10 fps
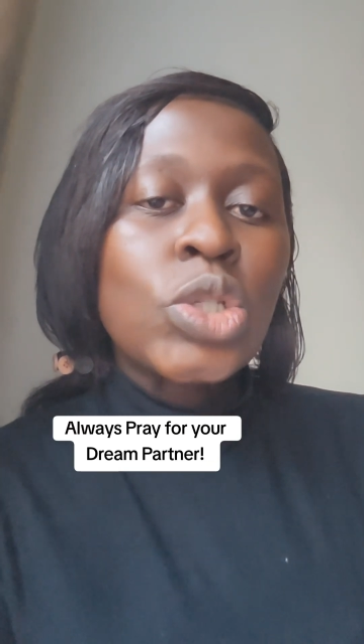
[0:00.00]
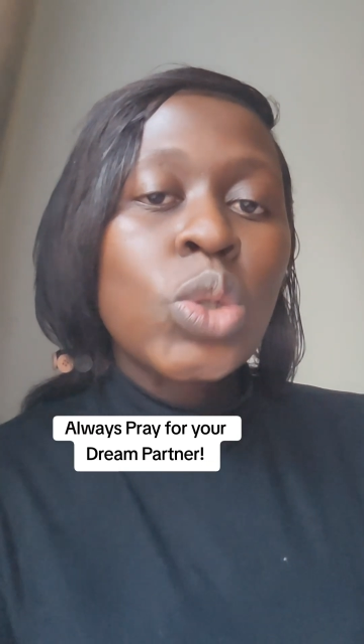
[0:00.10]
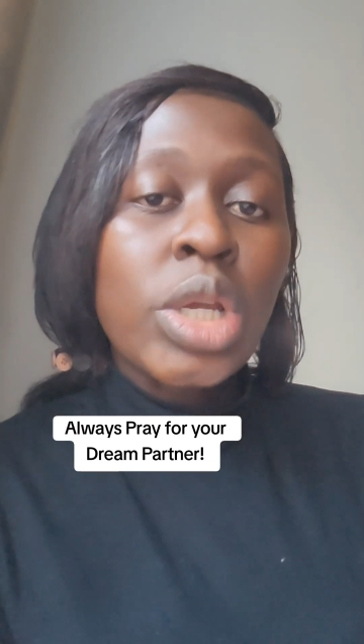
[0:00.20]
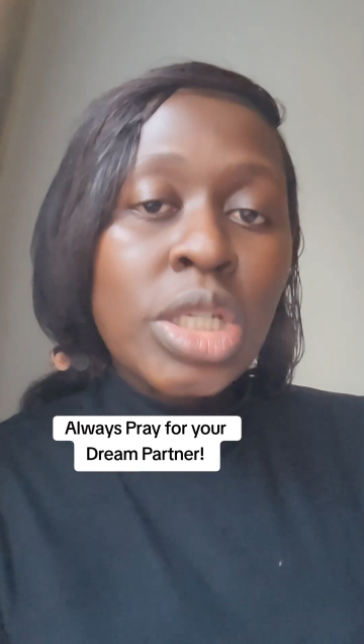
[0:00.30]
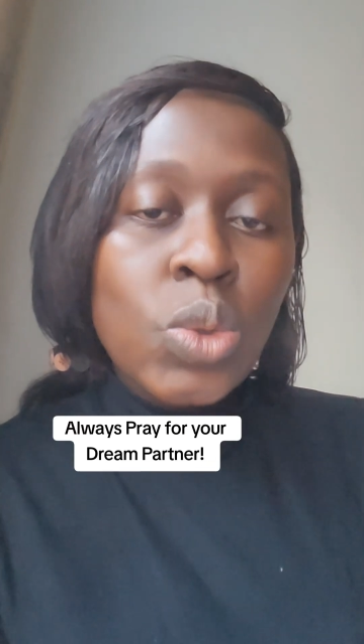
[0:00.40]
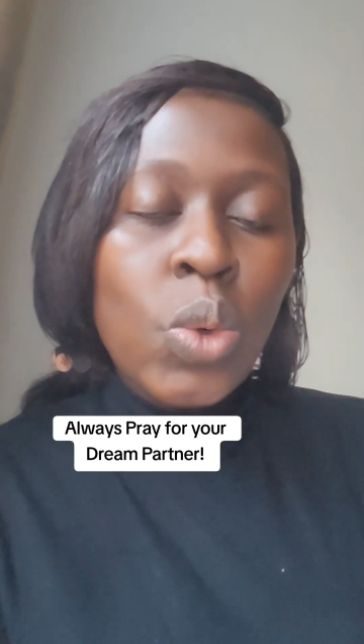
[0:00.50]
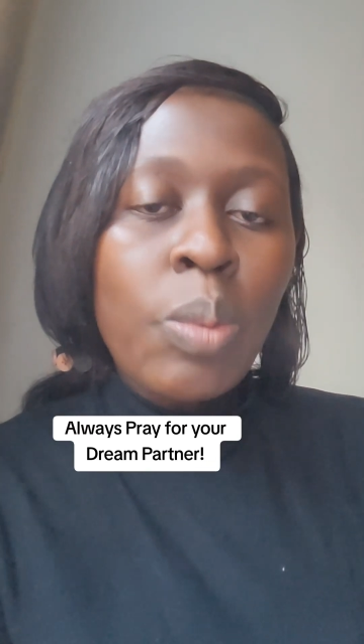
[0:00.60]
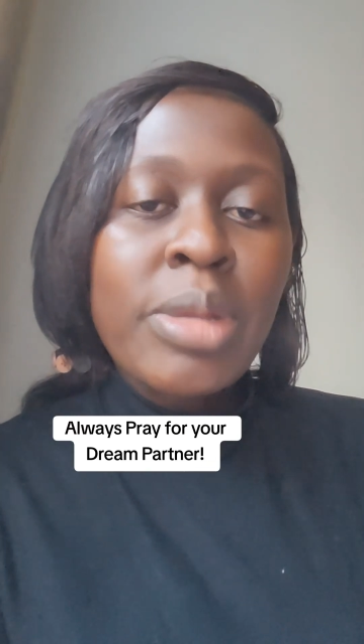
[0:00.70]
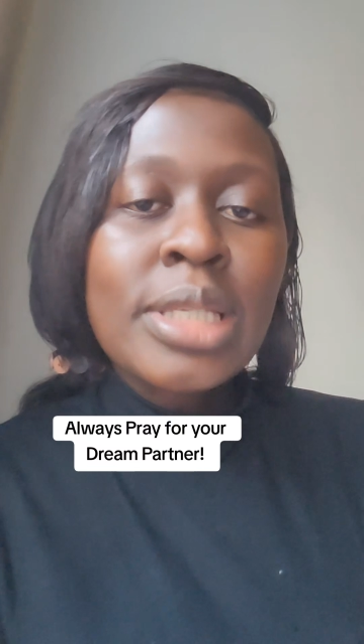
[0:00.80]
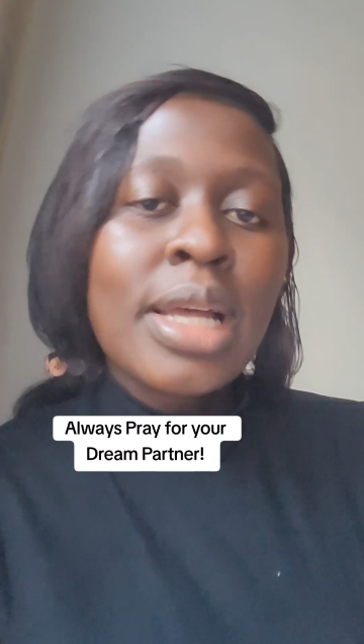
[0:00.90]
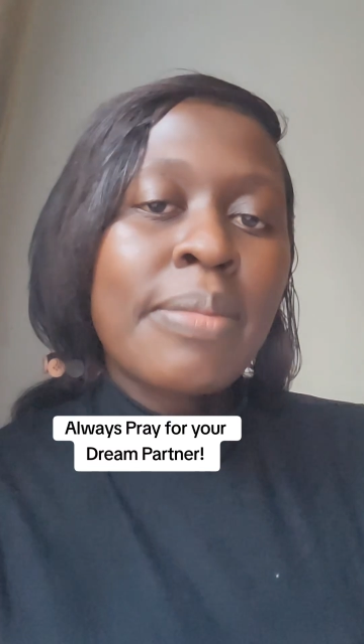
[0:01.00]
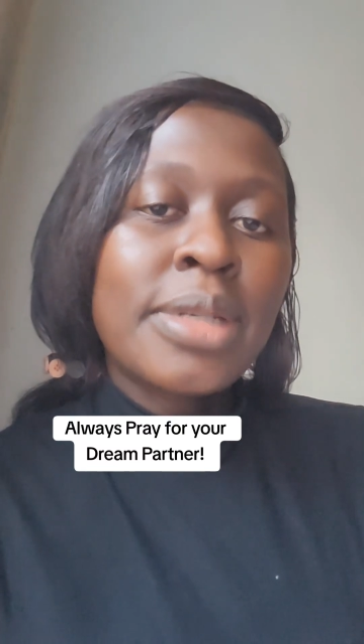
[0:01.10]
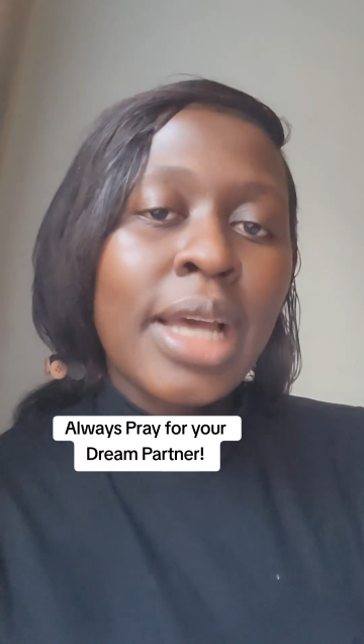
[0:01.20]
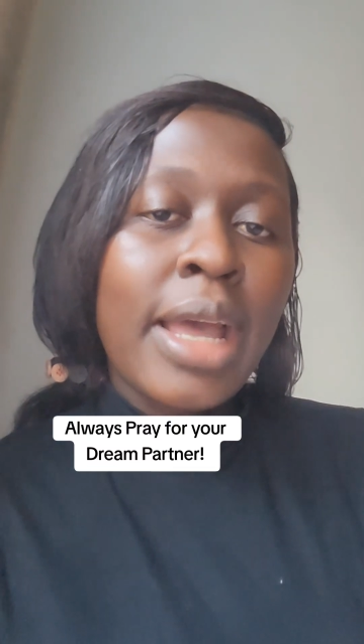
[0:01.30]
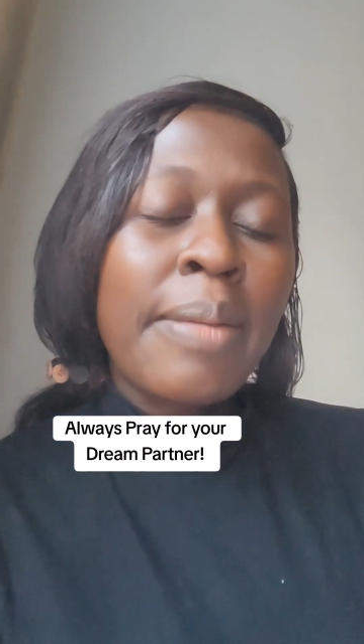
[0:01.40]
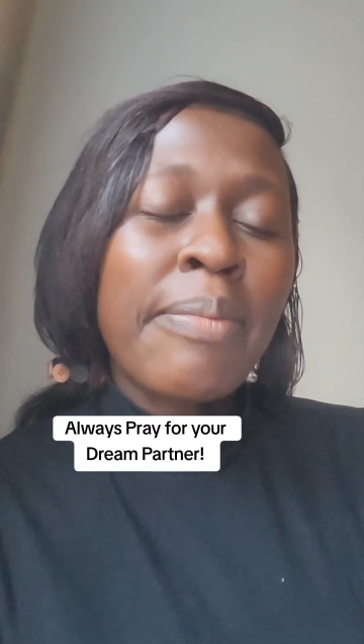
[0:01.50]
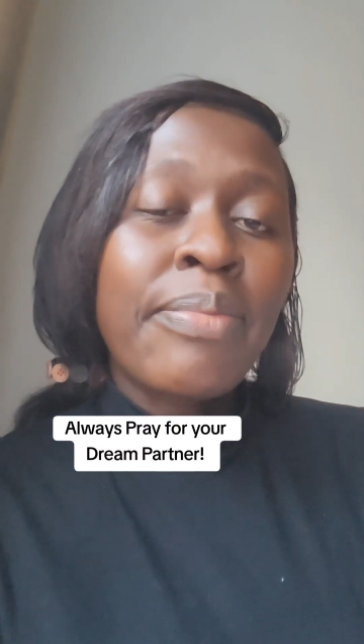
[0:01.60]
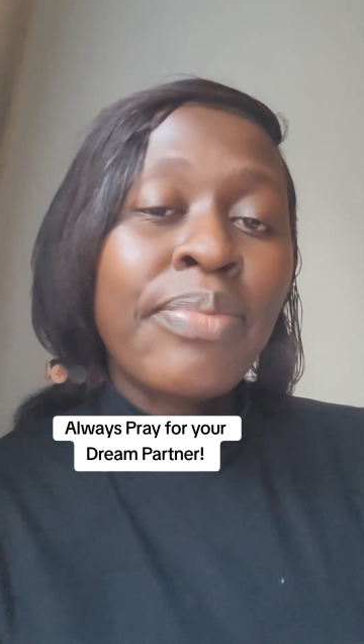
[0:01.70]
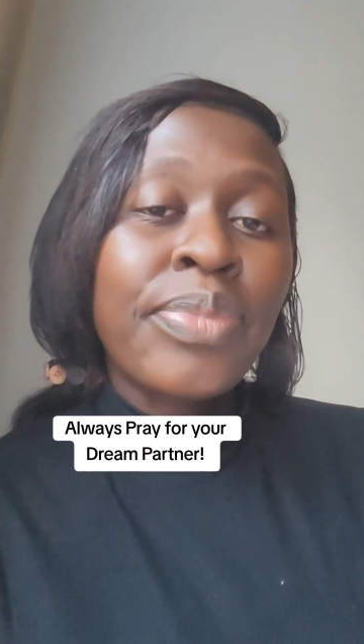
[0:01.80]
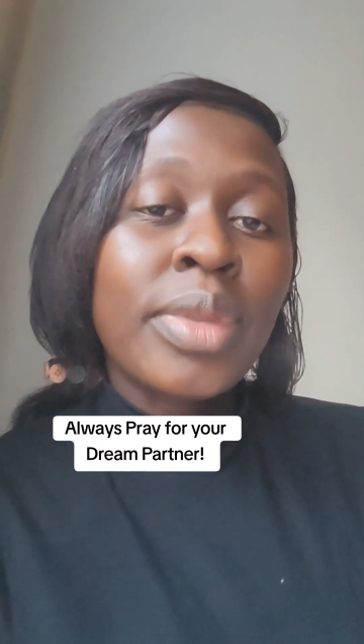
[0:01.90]
So it took me some time
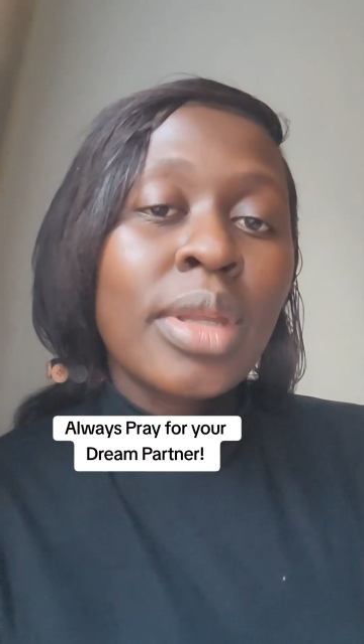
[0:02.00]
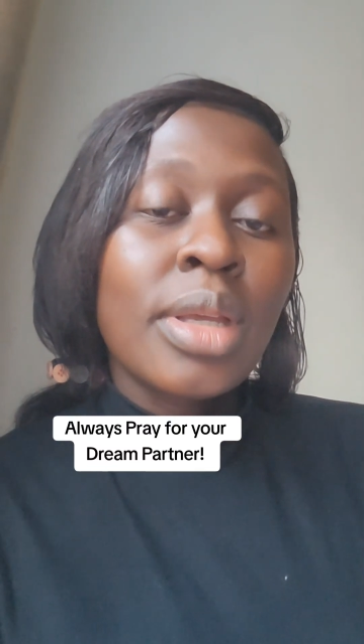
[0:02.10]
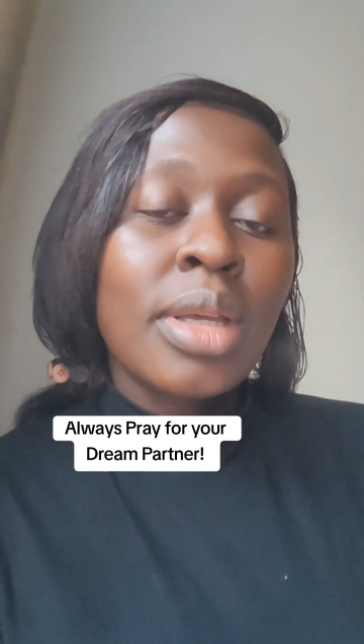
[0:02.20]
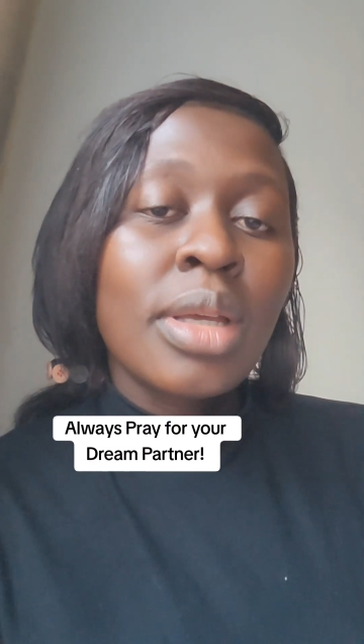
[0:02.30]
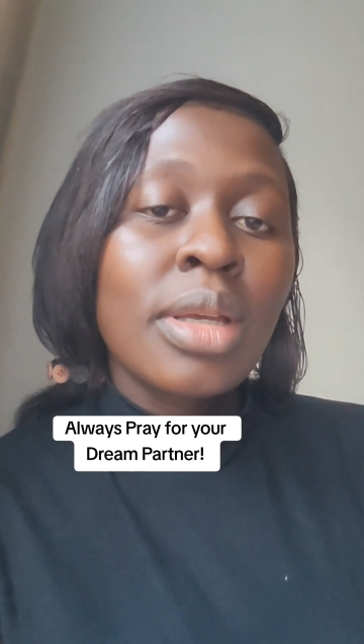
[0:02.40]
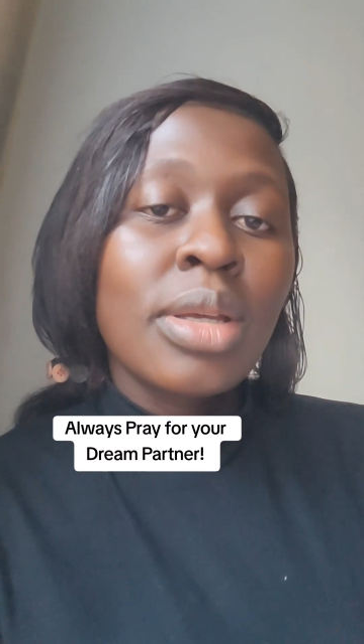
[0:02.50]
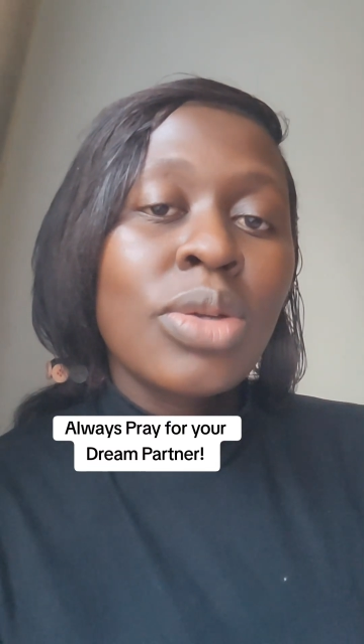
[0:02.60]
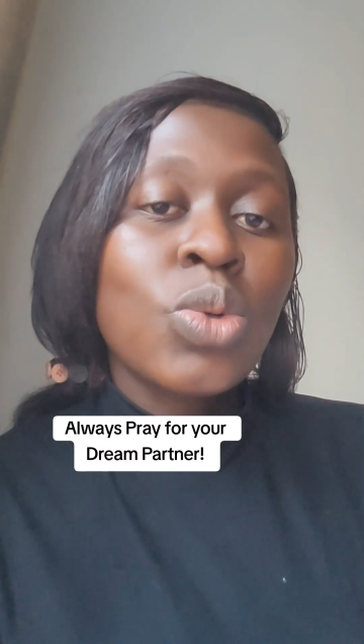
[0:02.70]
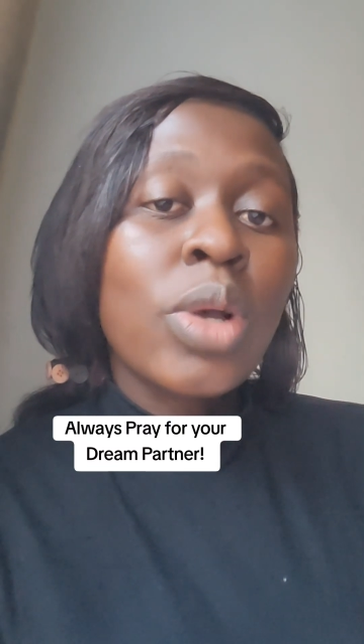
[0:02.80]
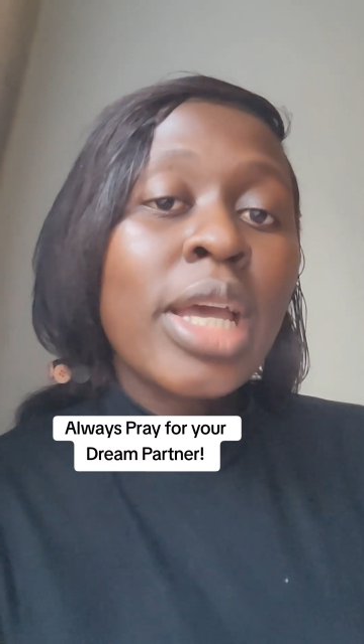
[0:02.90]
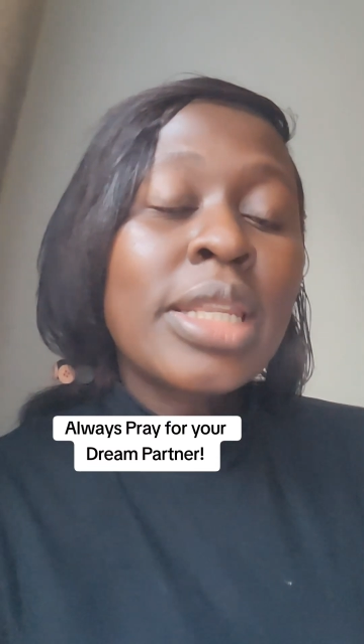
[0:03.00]
to